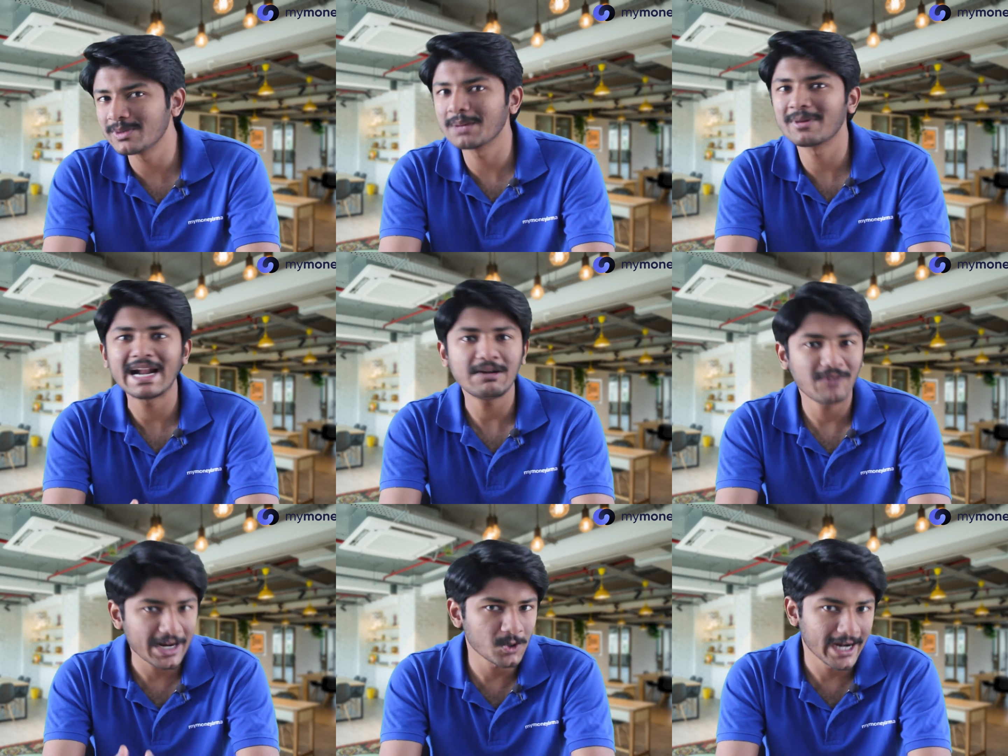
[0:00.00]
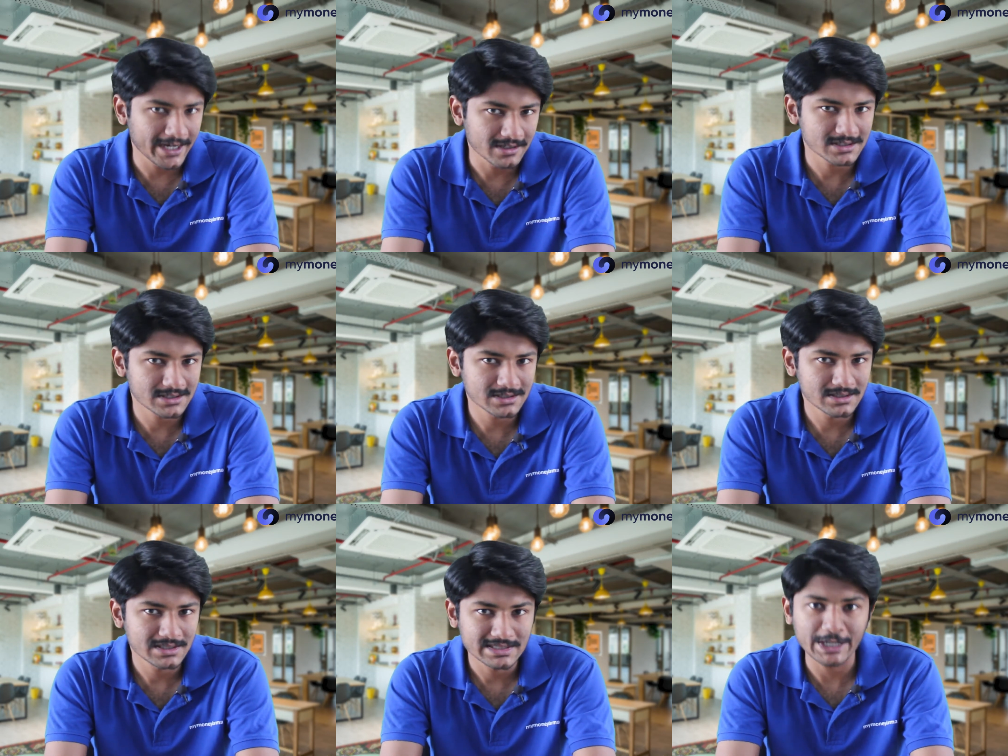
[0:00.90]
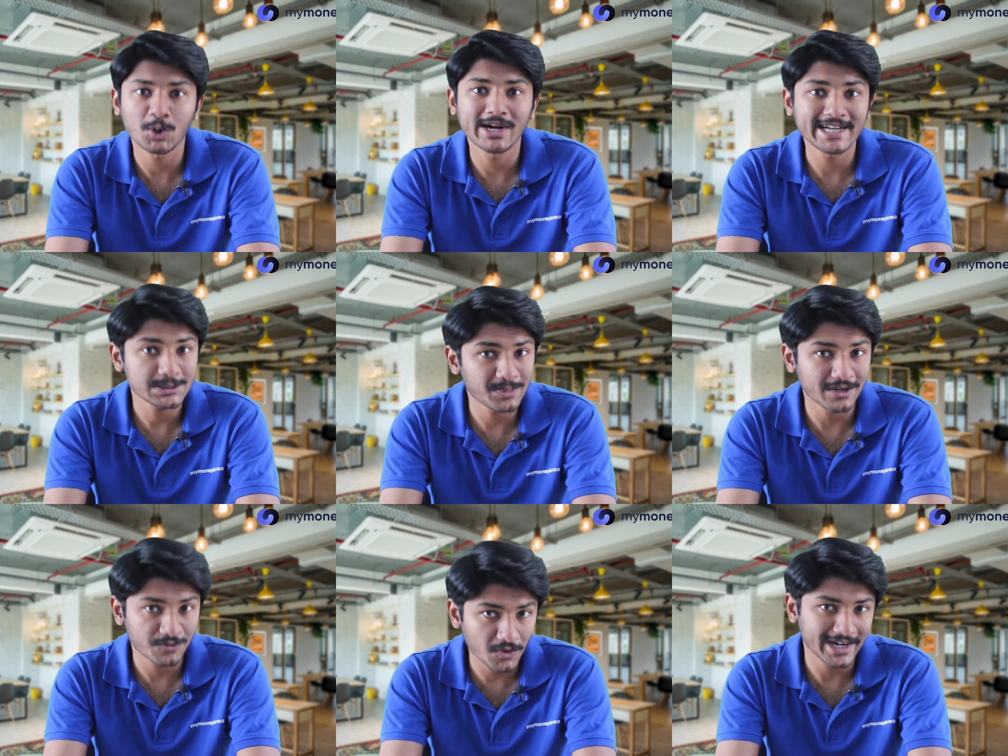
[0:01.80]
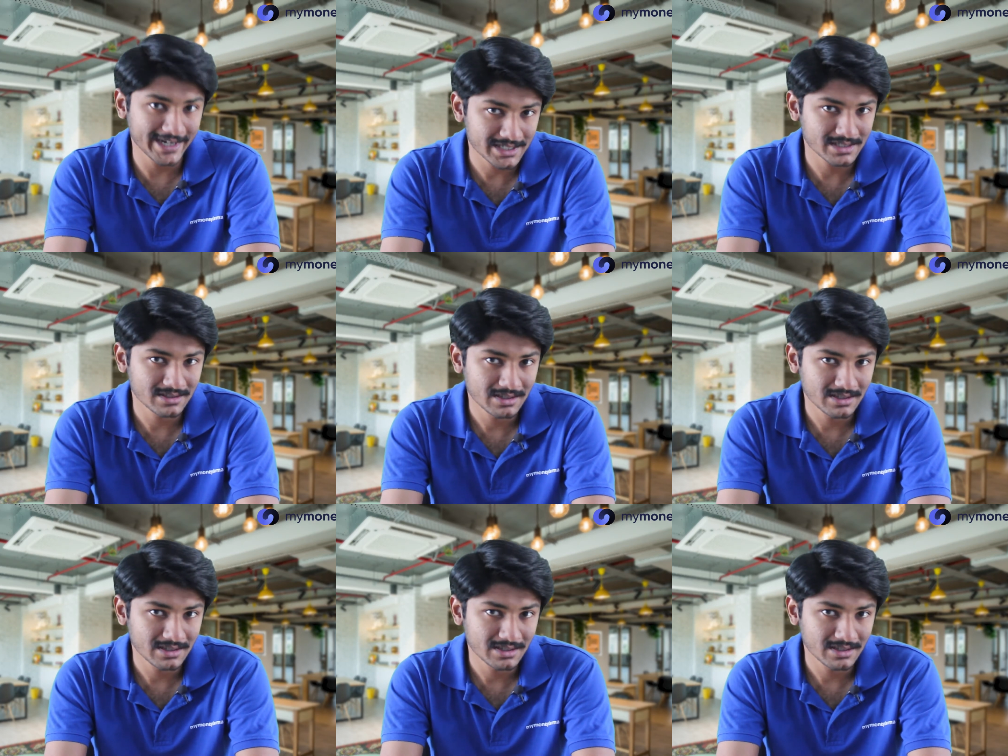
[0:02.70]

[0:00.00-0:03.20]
become a red flag to lenders that you are desperate for credit,